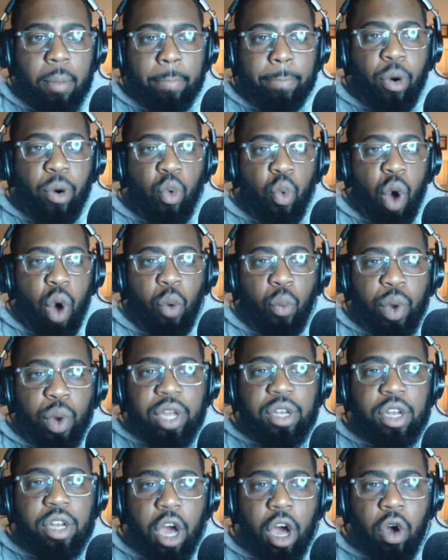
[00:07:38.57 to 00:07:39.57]
But what we
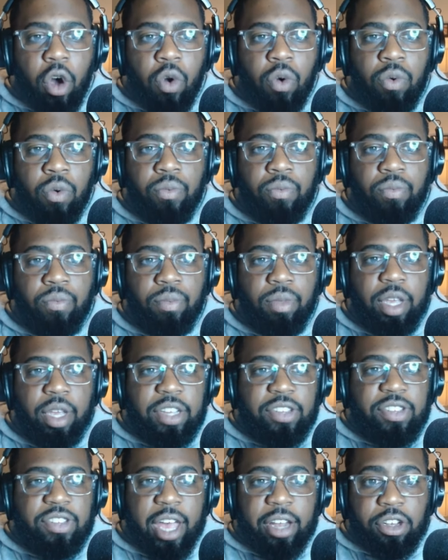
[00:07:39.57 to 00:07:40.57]
know
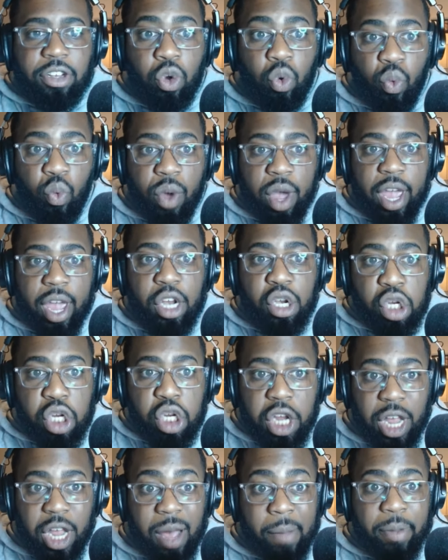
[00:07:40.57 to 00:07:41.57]
is that to win
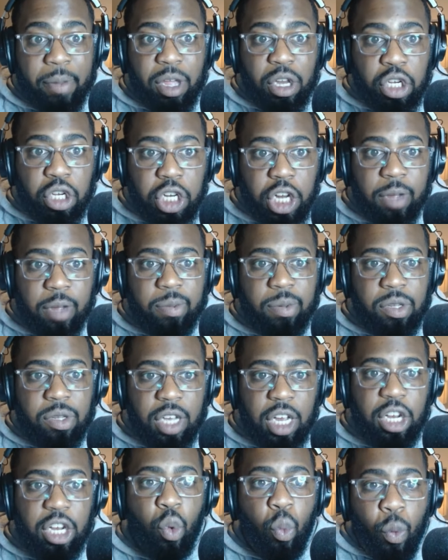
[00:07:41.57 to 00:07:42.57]
championships
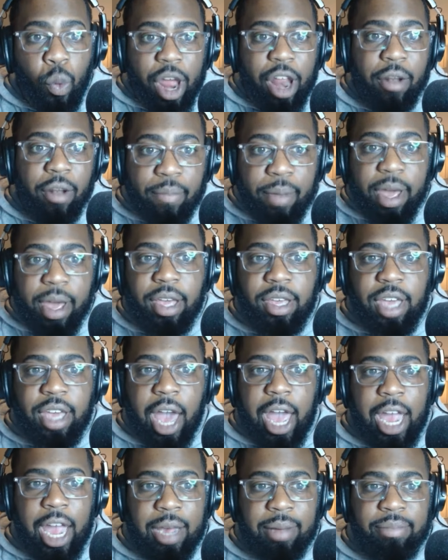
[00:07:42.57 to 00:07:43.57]
and to win big
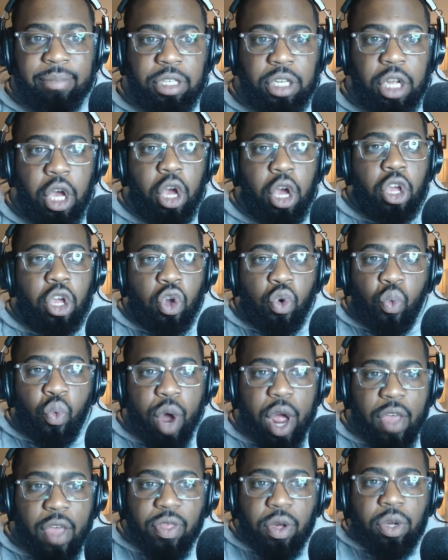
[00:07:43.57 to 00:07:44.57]
games, you
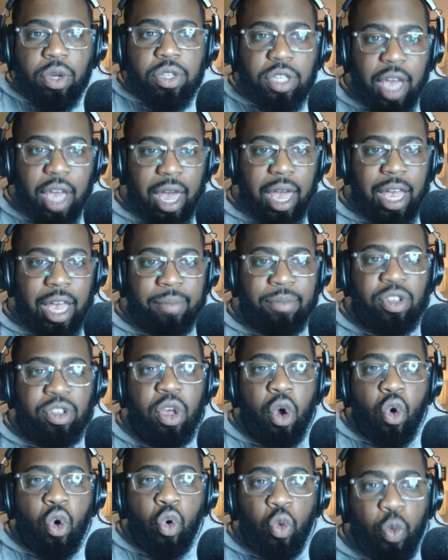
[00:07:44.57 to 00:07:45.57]
win those games
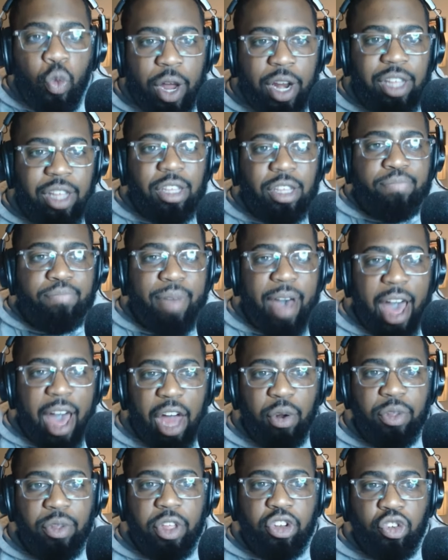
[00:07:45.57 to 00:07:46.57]
winning the
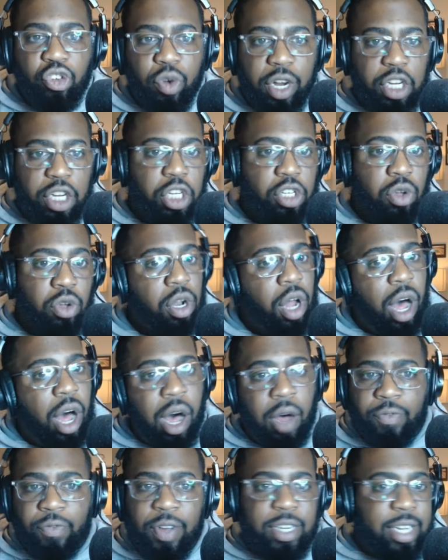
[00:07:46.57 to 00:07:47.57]
battle in the trenches on
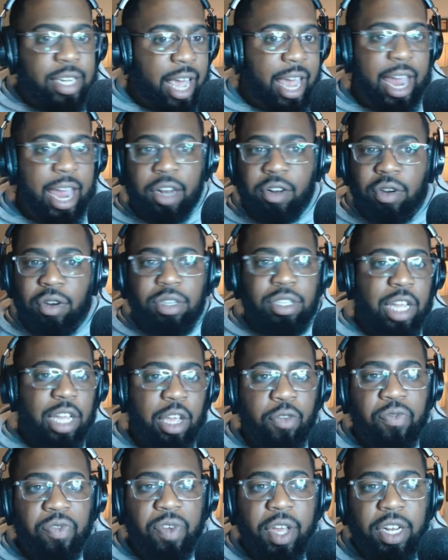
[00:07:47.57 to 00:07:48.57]
offense and on
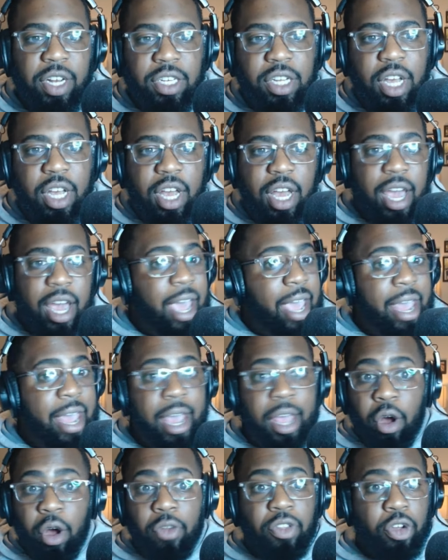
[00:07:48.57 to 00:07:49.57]
defense
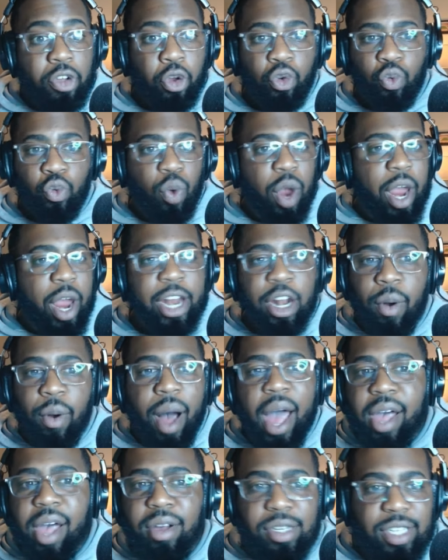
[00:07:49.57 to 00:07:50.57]
and on the great
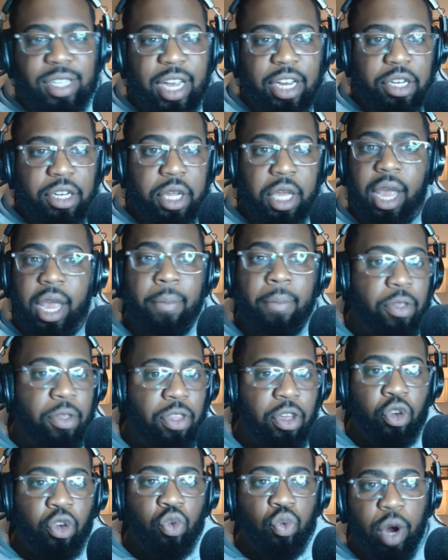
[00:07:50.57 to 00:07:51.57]
Ohio State teams and
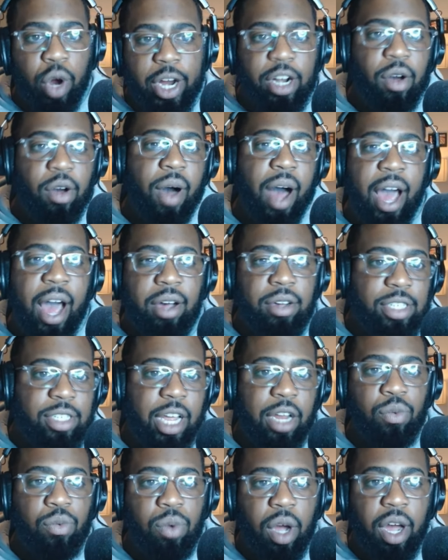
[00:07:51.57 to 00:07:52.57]
the great Ohio
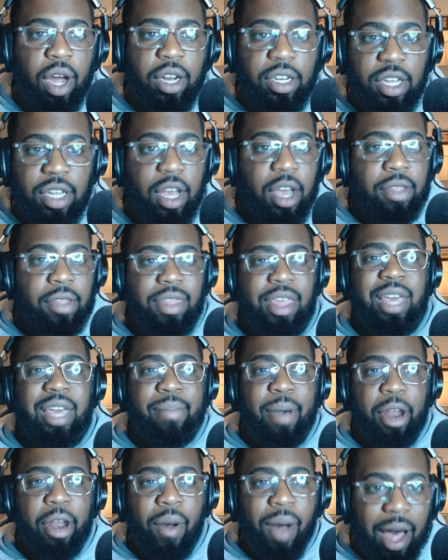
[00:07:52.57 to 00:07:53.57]
State runs. Think
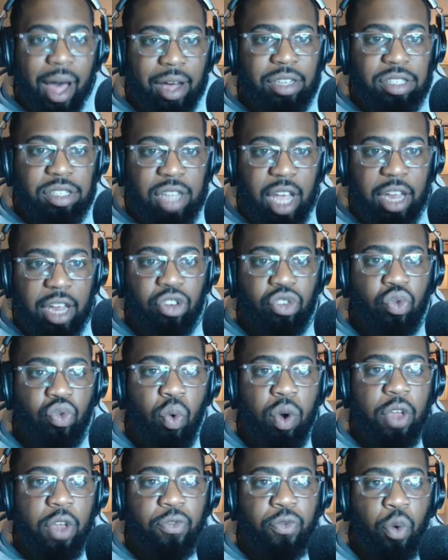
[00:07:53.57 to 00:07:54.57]
about Ohio State in
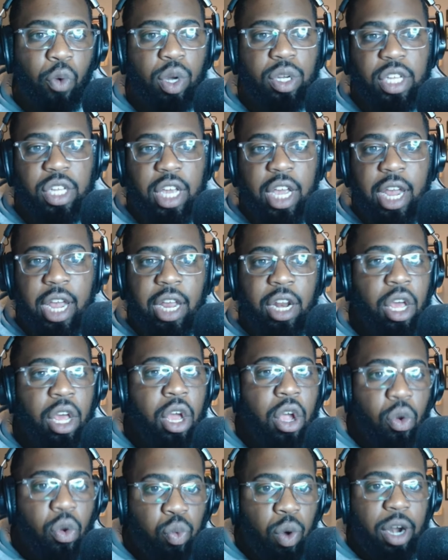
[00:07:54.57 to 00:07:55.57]
2014
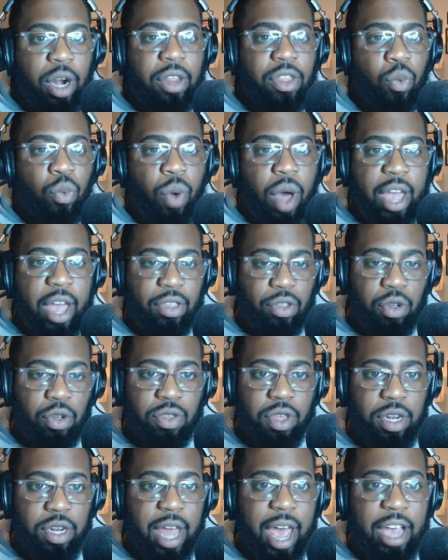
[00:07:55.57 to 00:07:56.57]
running the way to
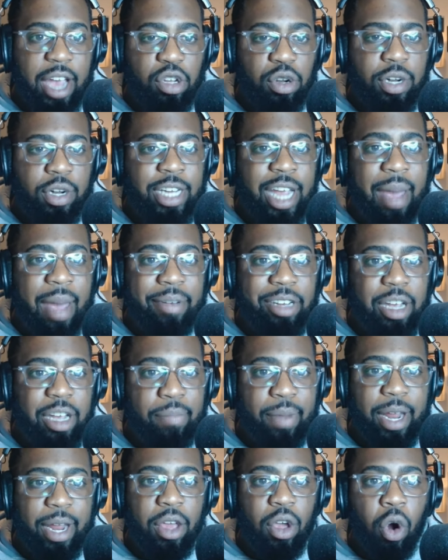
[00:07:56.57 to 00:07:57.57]
the national championship,
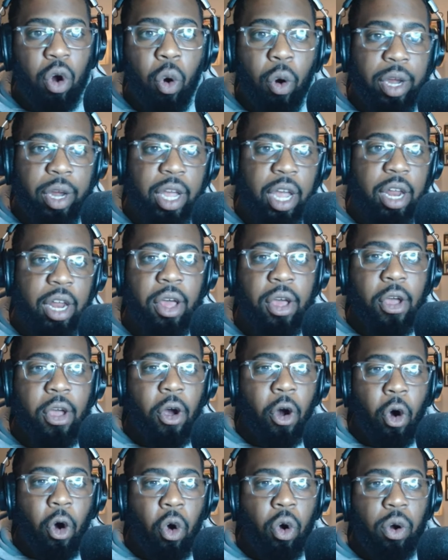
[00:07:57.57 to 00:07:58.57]
beating Oregon,
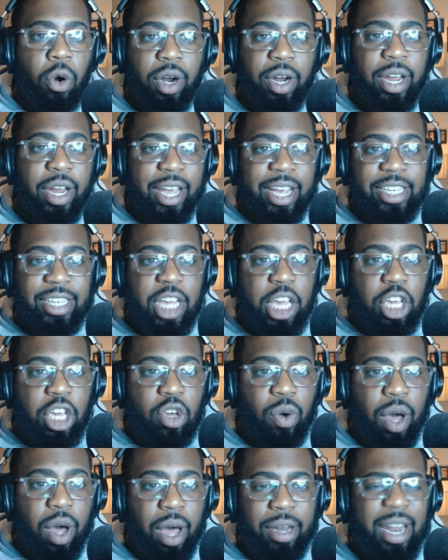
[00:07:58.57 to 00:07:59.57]
or
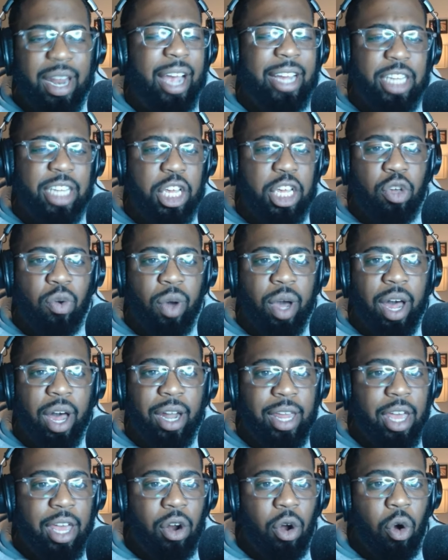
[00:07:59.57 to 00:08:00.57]
Ezekiel
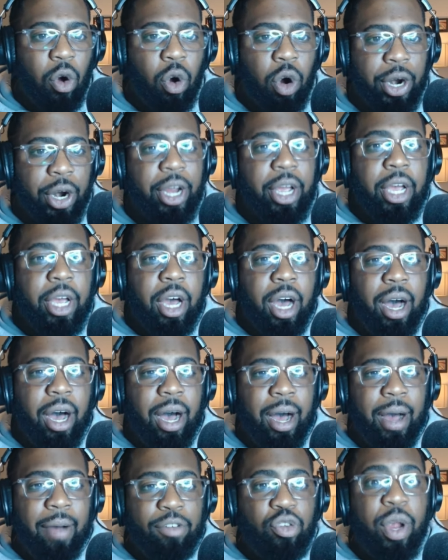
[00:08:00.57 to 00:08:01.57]
Elliott, or
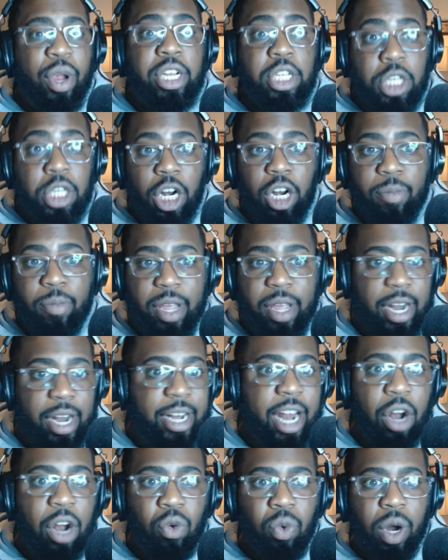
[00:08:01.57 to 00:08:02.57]
Trey Sermon in
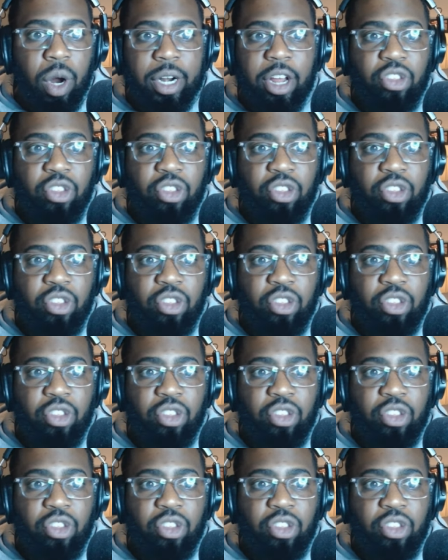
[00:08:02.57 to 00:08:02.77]
that run